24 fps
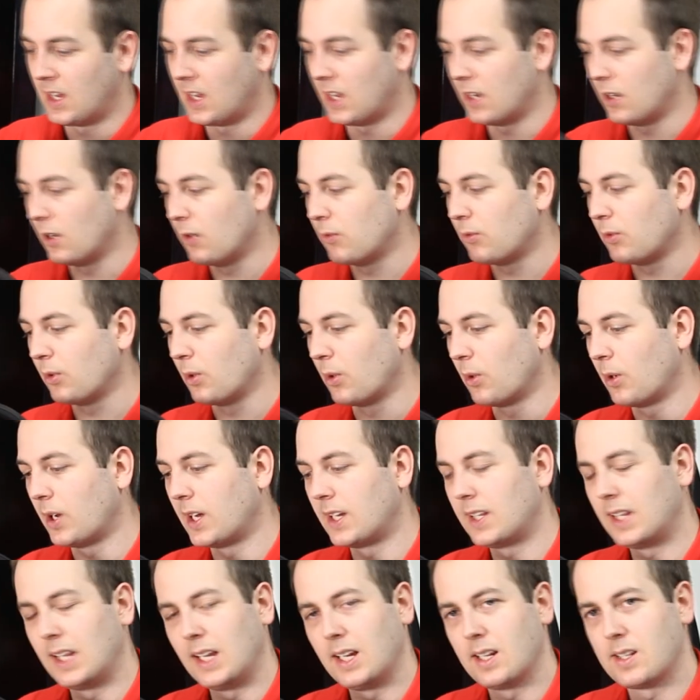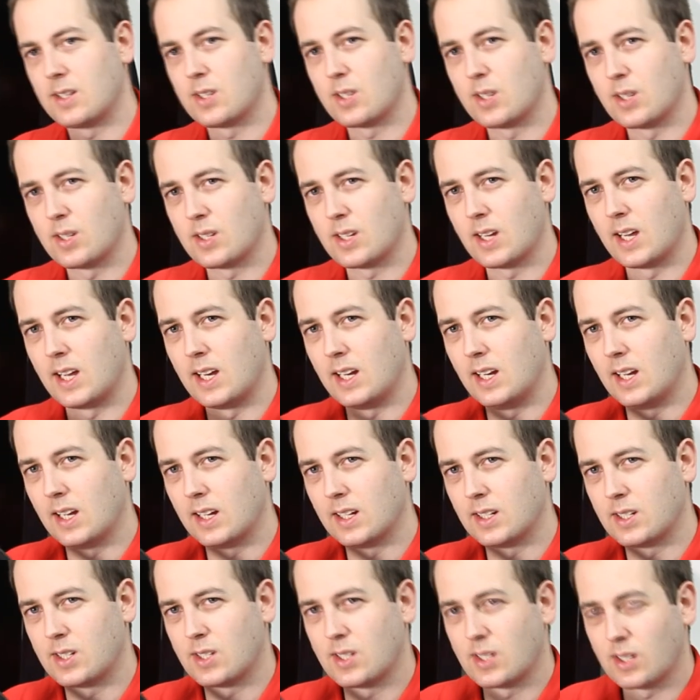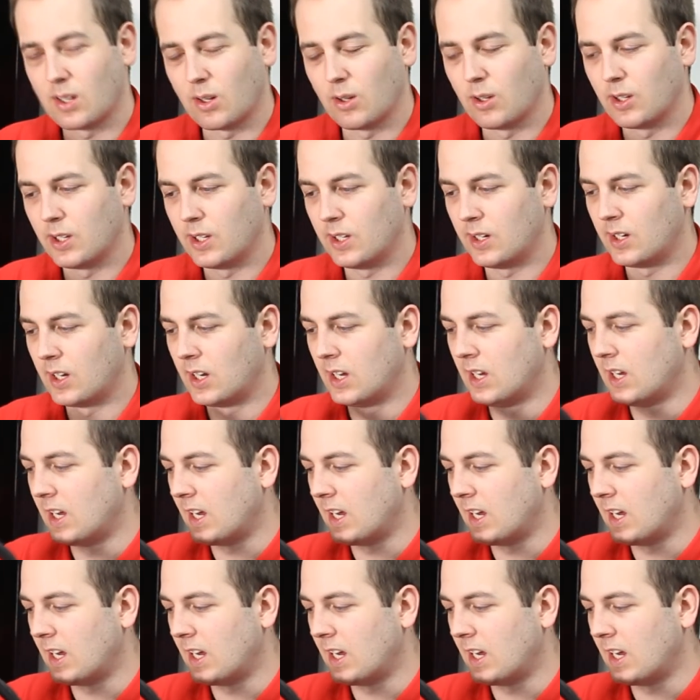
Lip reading: And overall I think it's just a solid